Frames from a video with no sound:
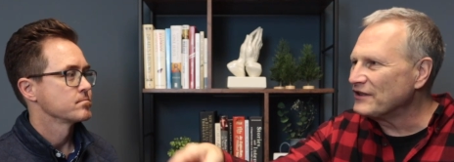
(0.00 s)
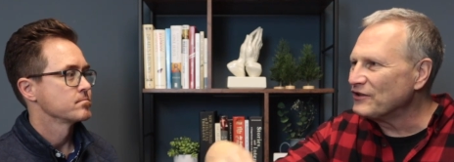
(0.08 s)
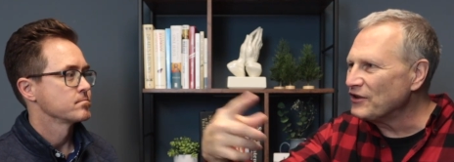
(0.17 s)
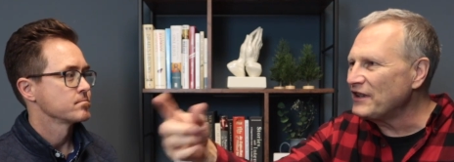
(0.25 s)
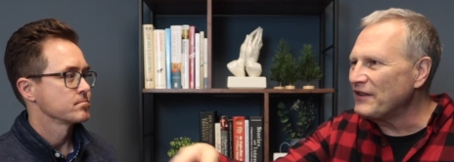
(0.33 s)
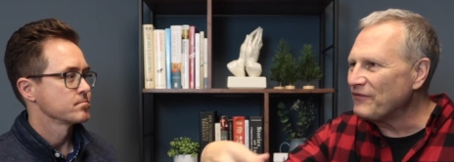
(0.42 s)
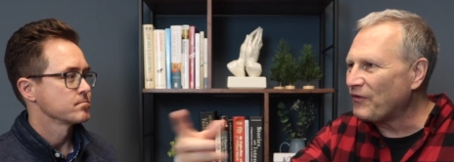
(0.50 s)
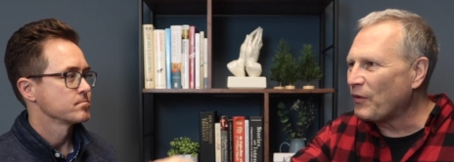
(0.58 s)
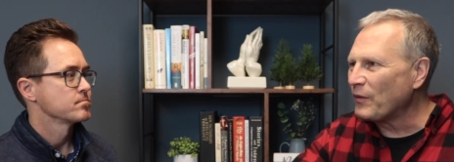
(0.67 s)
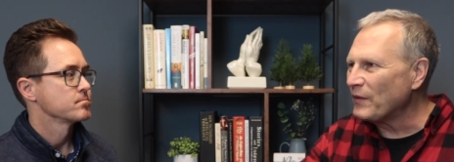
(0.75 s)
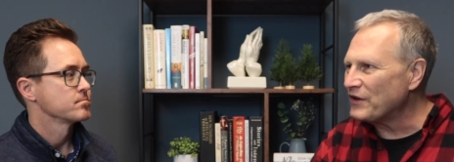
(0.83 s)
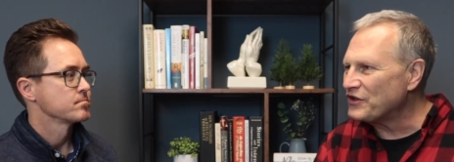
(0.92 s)
Speaker 1: looking
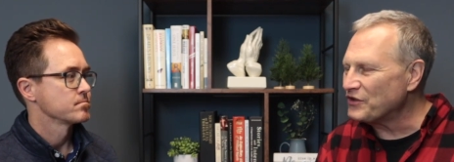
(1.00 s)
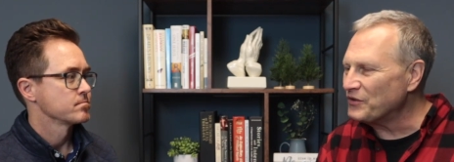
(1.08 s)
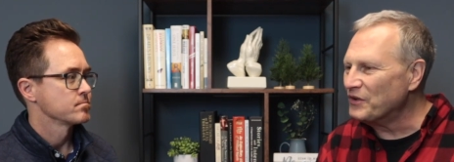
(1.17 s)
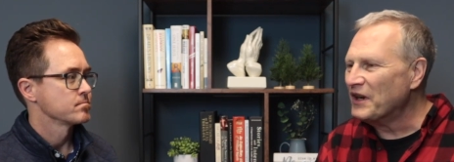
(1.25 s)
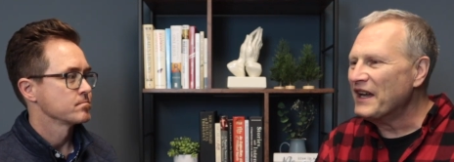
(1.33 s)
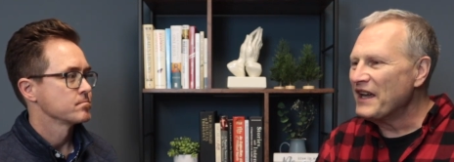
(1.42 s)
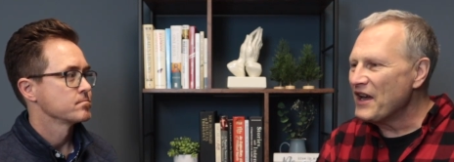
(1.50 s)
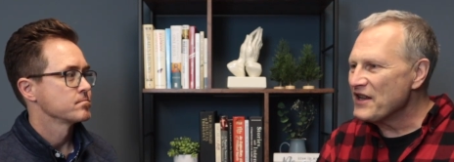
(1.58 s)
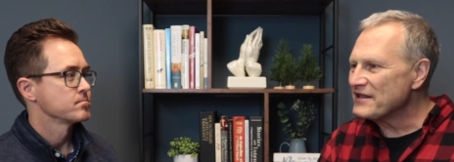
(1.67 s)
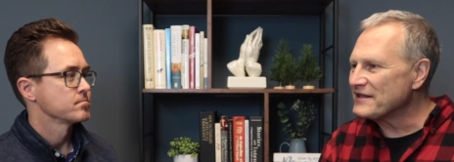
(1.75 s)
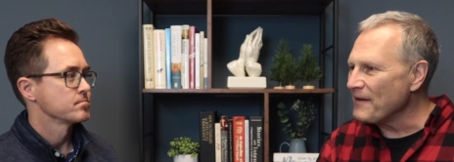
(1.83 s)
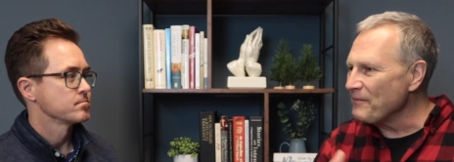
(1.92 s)
forward to
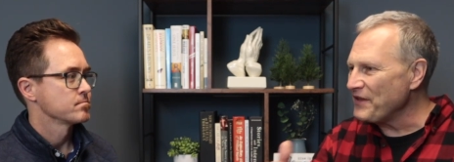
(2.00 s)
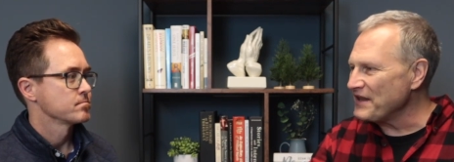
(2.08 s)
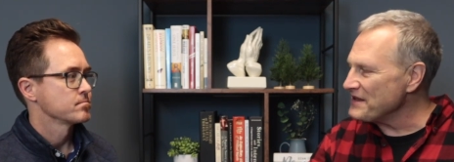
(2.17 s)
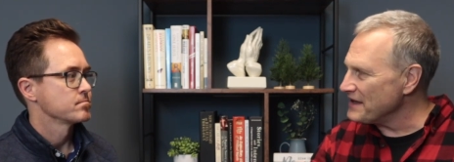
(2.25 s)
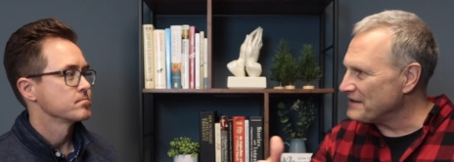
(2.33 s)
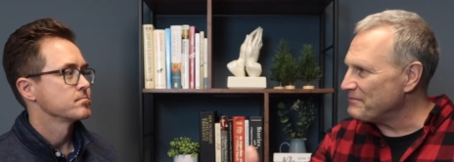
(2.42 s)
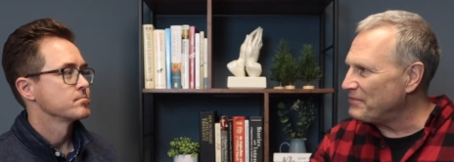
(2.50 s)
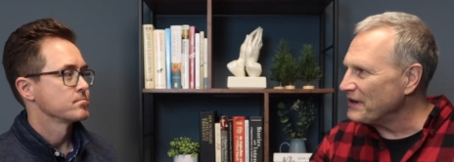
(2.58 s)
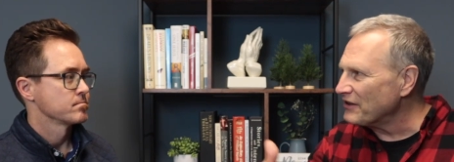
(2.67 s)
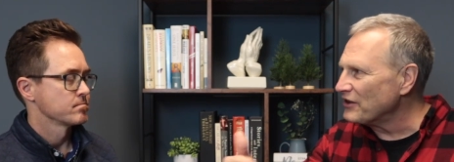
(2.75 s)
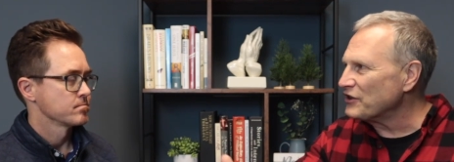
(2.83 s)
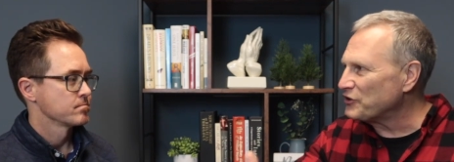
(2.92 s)
something that's
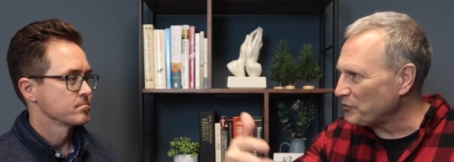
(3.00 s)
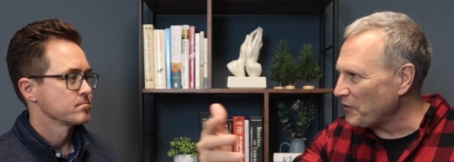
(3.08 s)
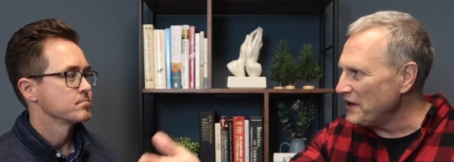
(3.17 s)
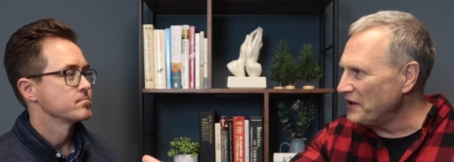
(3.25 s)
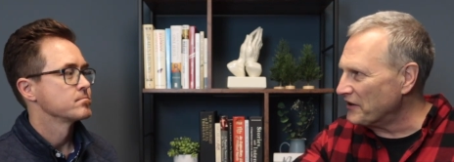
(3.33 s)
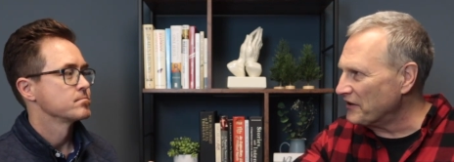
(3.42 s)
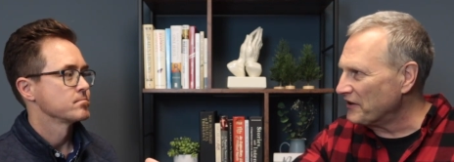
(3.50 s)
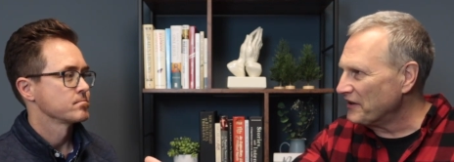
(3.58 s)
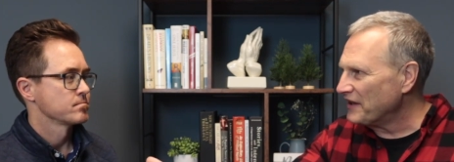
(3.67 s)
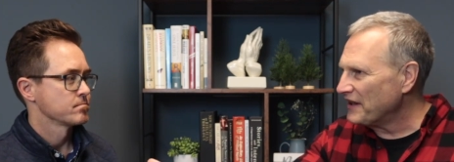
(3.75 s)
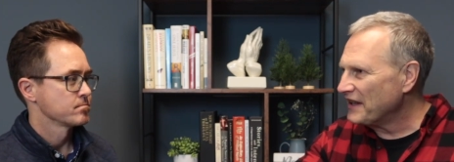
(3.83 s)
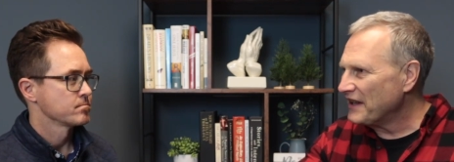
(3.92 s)
bigger and greater,
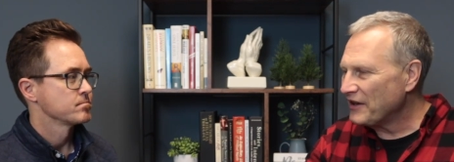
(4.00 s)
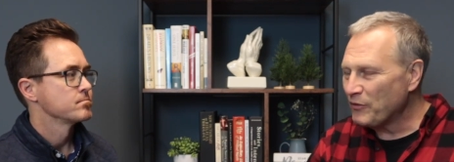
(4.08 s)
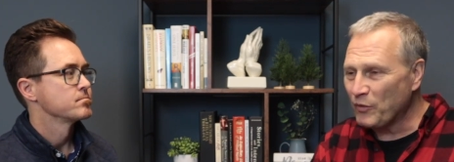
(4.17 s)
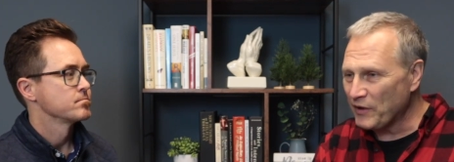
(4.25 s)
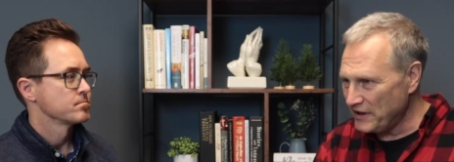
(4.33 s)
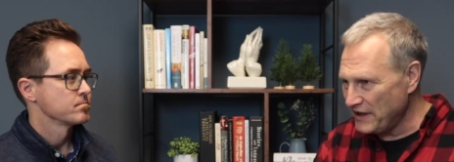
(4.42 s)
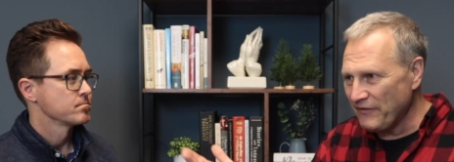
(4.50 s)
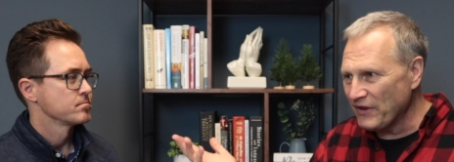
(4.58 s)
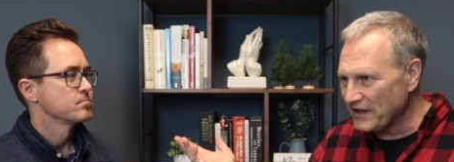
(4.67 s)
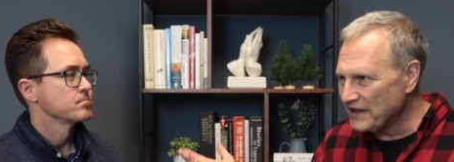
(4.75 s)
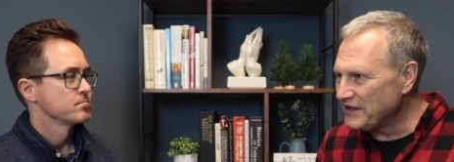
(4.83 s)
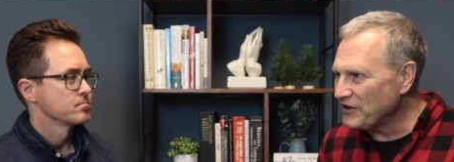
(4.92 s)

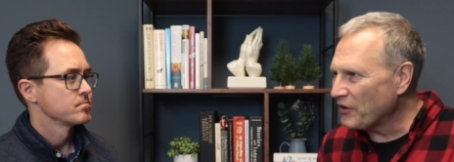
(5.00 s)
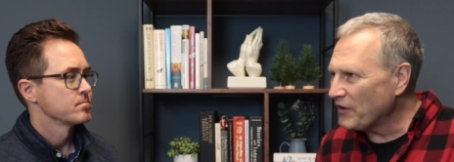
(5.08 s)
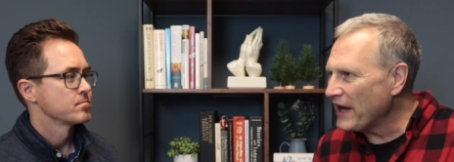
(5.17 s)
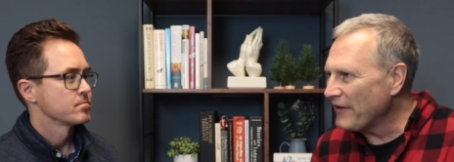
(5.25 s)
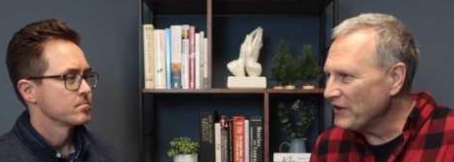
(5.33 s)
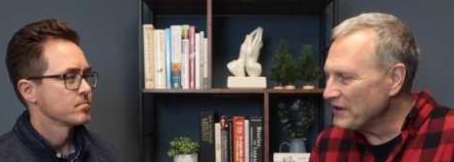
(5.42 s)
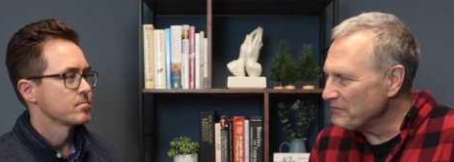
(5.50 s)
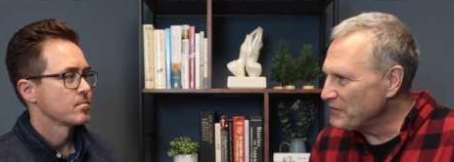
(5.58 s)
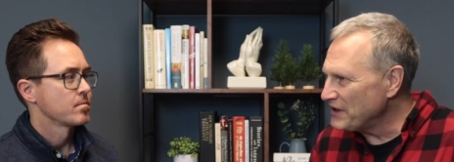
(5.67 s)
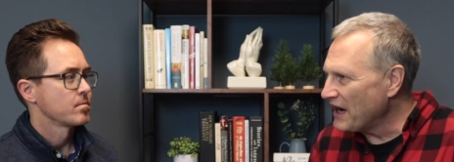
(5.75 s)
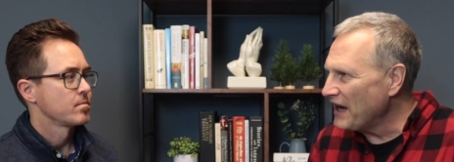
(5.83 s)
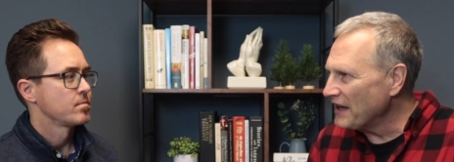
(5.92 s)
even you know heaven and
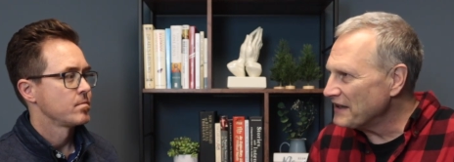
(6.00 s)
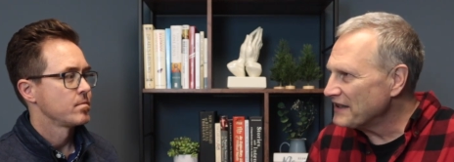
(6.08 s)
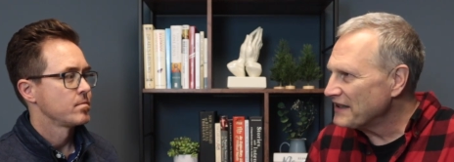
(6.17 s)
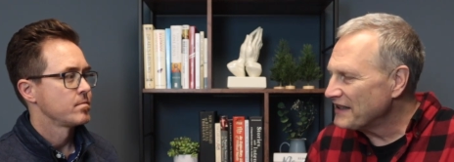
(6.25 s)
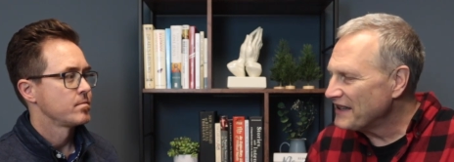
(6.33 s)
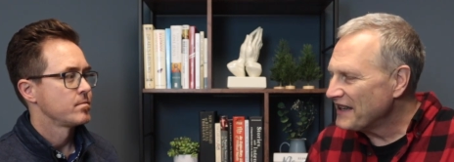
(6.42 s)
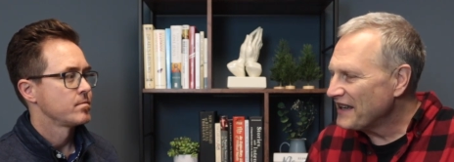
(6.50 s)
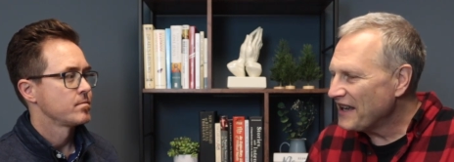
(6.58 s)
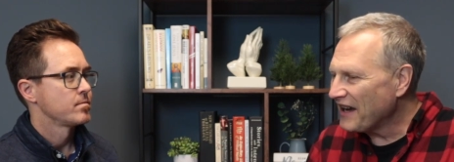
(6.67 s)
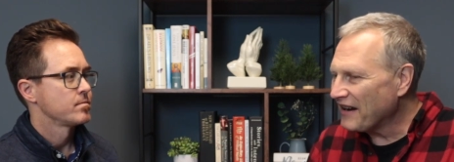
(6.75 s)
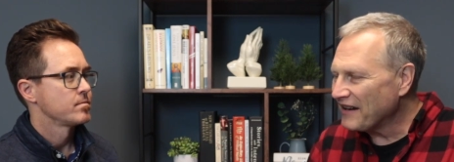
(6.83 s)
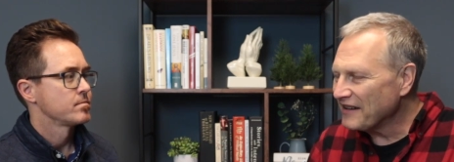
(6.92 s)
beyond.
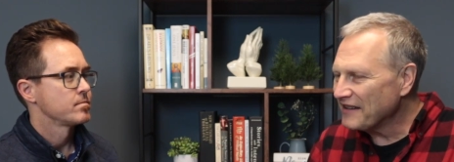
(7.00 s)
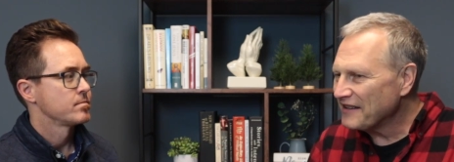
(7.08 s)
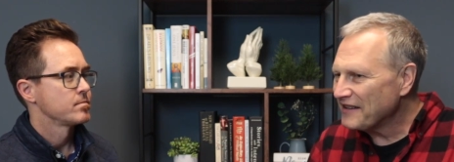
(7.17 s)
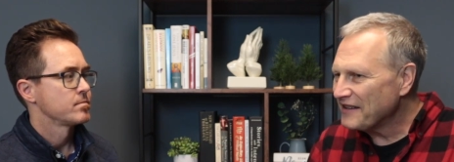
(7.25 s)
Uh,